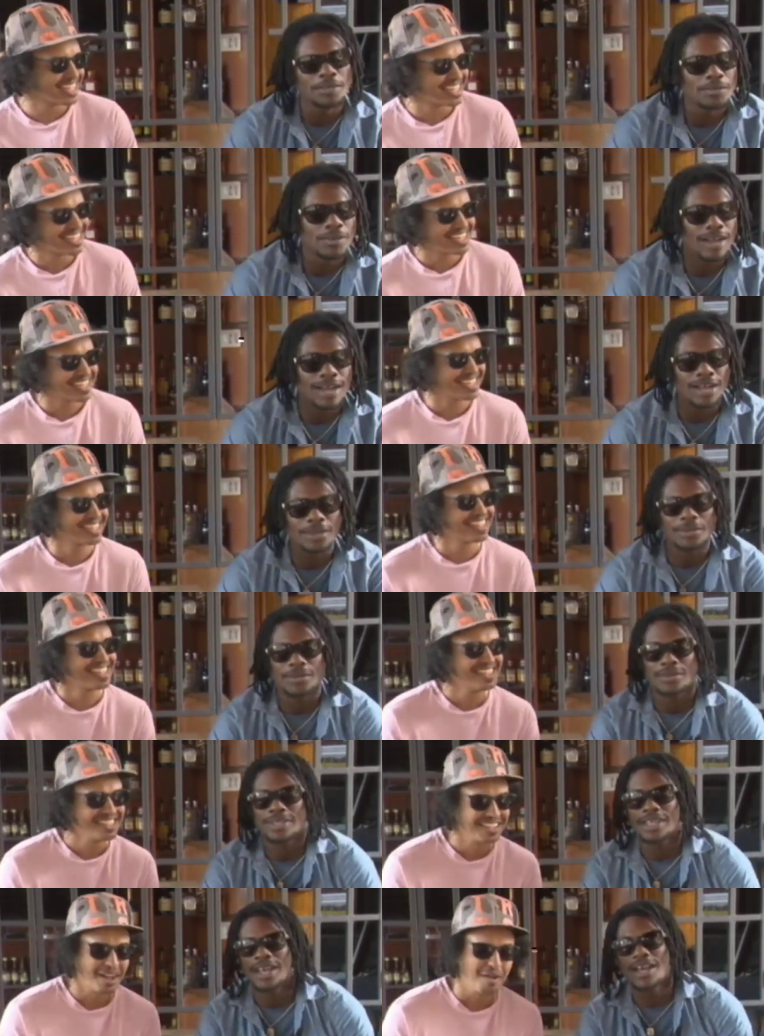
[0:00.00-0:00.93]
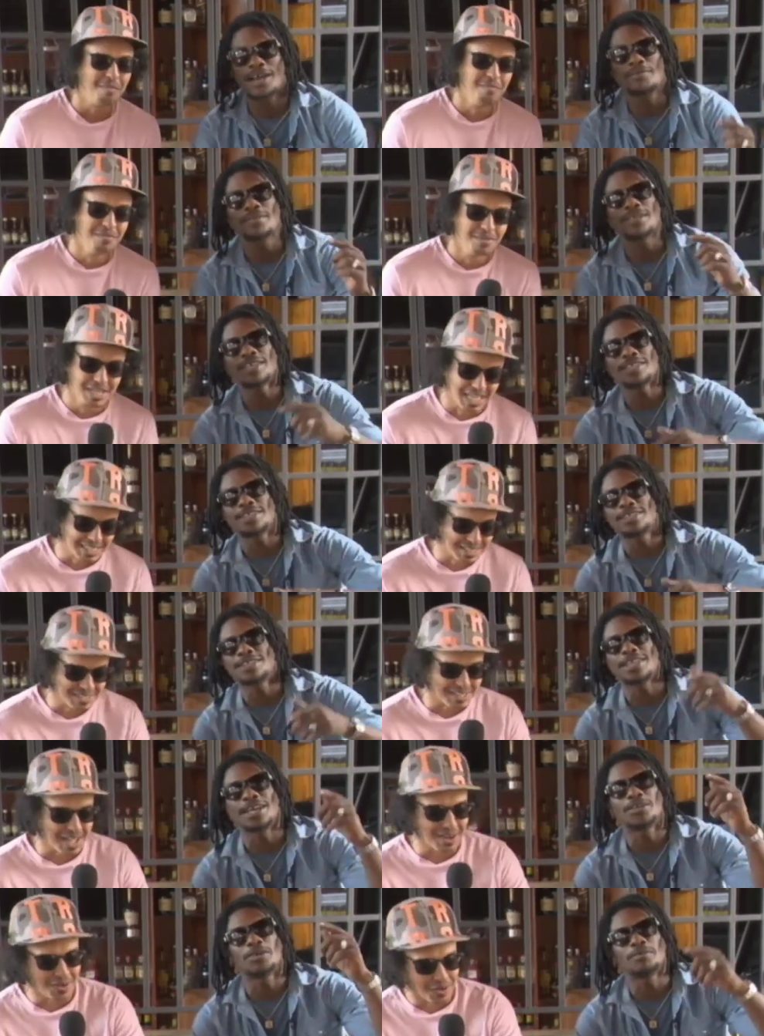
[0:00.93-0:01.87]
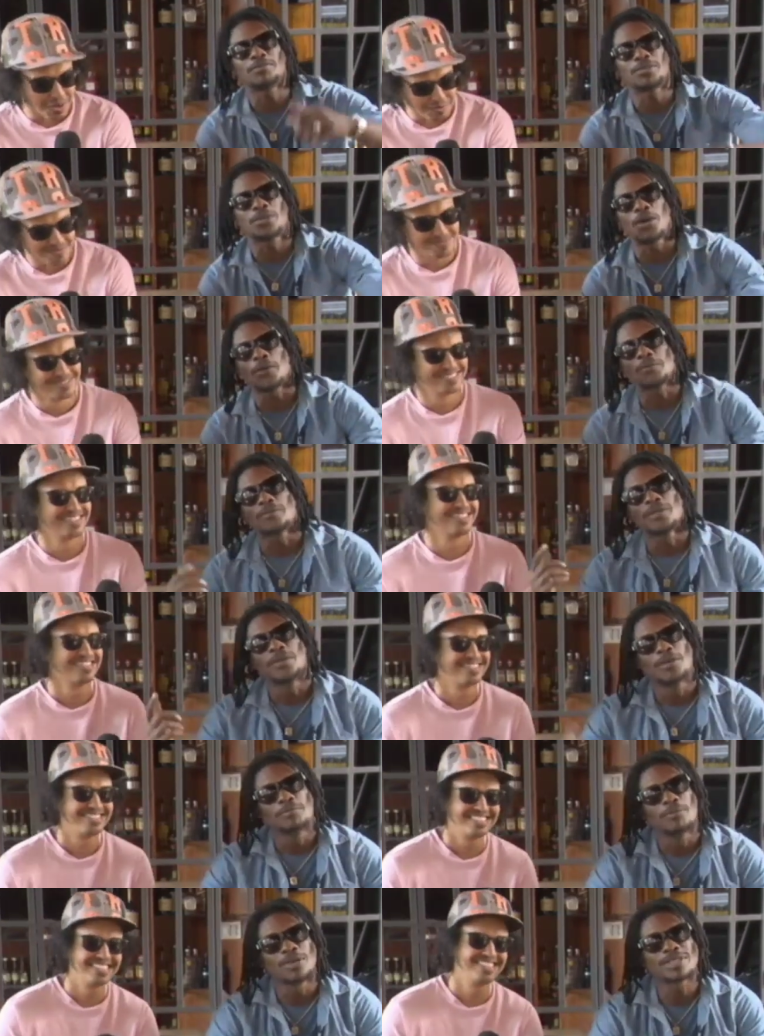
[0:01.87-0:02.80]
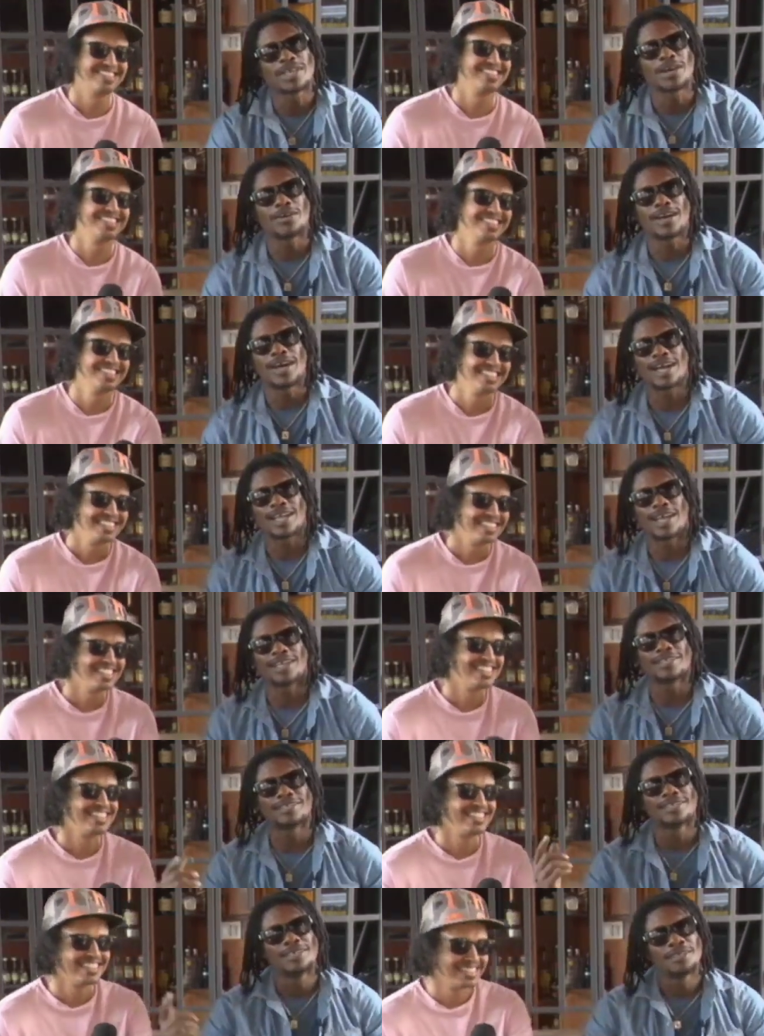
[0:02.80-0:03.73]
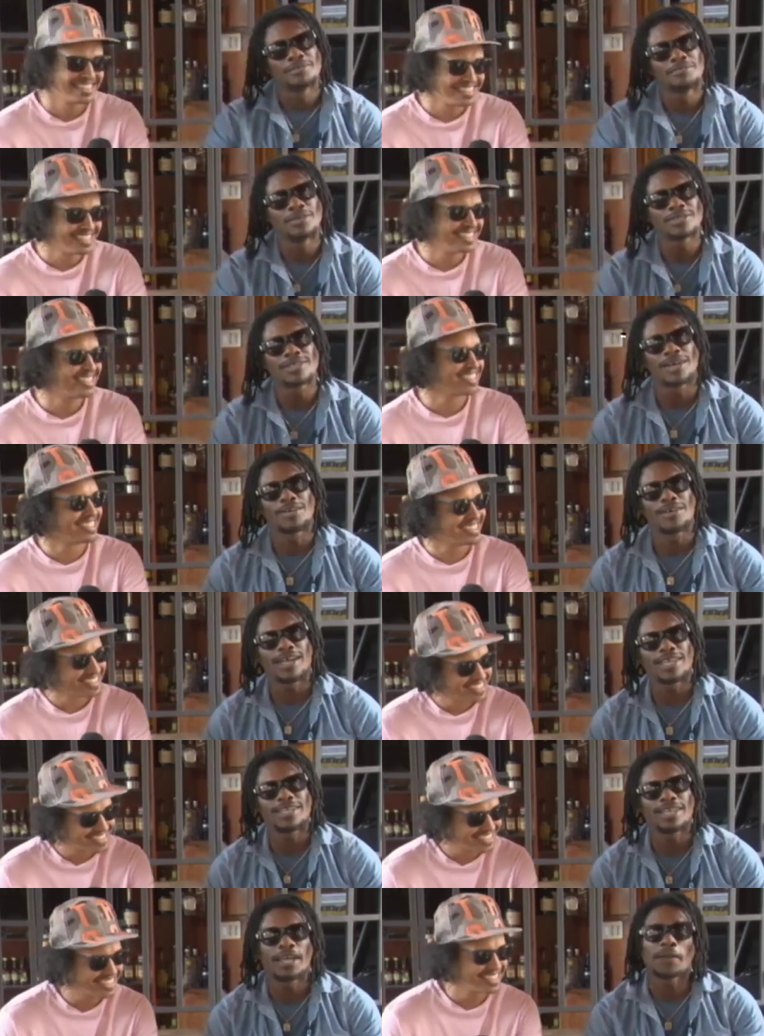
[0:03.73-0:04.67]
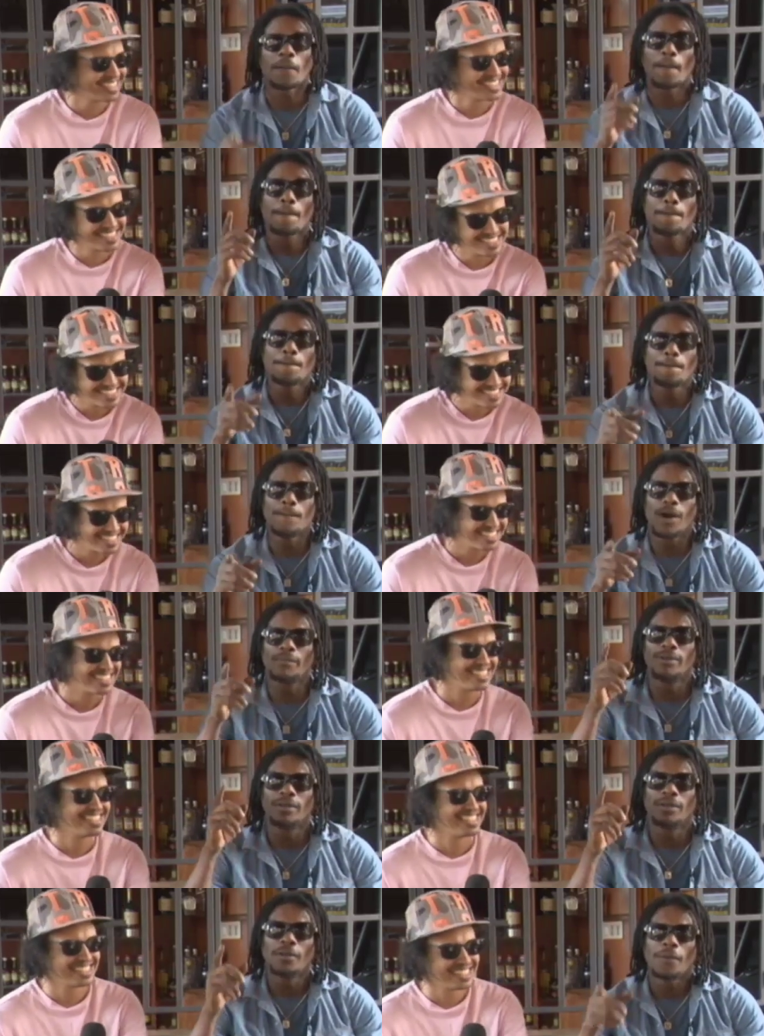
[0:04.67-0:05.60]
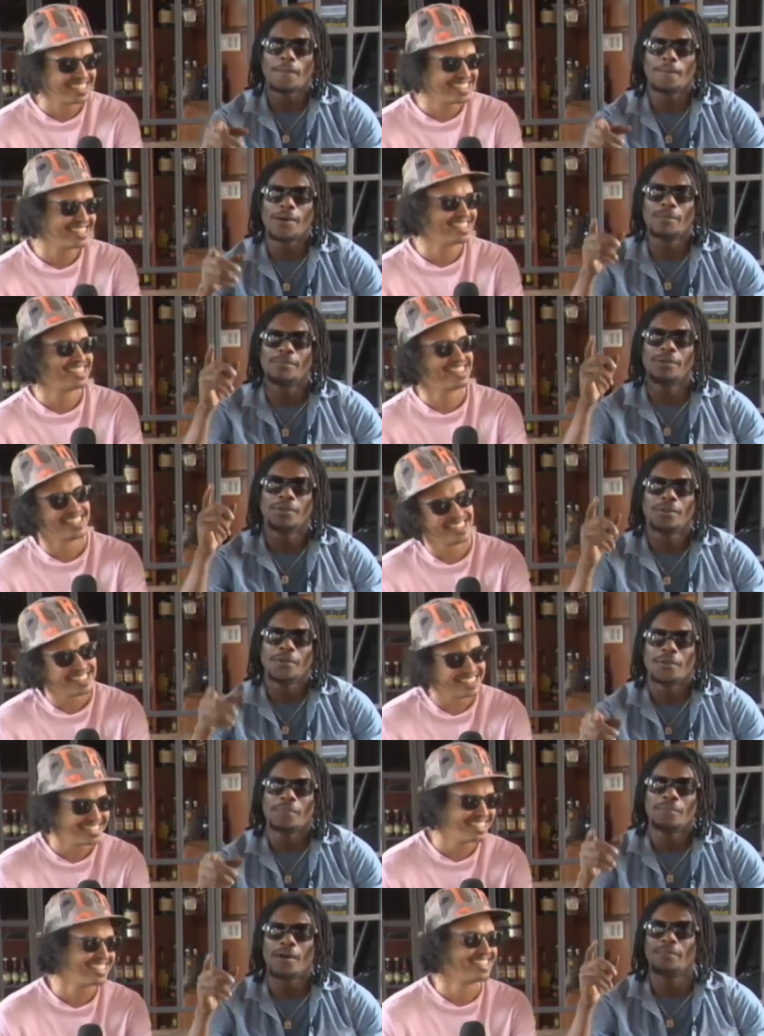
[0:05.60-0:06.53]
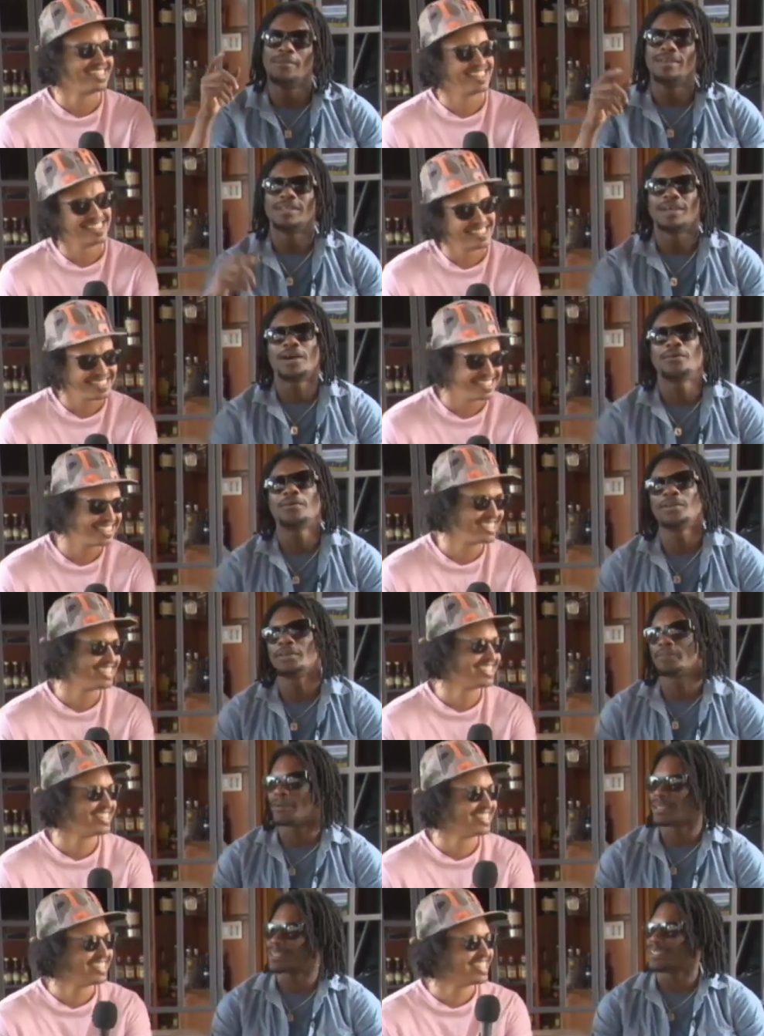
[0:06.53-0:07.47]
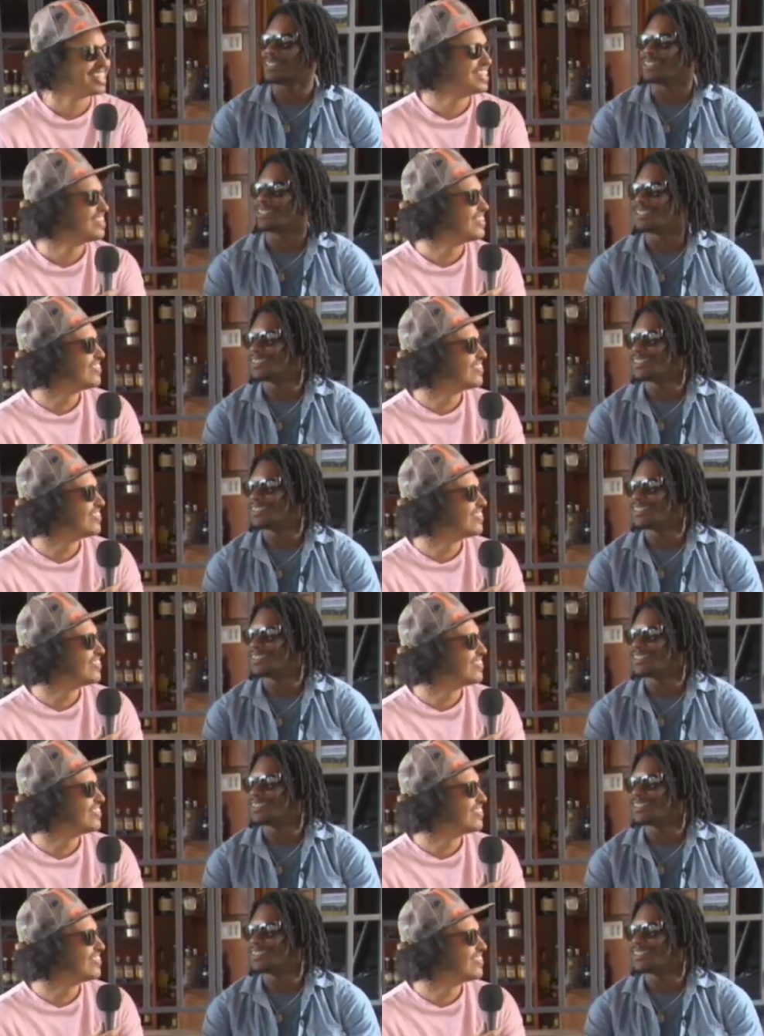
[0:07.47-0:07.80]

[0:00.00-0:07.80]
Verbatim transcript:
Speaker 1: you walk out of me, you stand up, chop. What's a walk and what's a wine and bubble, bubble, bubble. I want to pass it.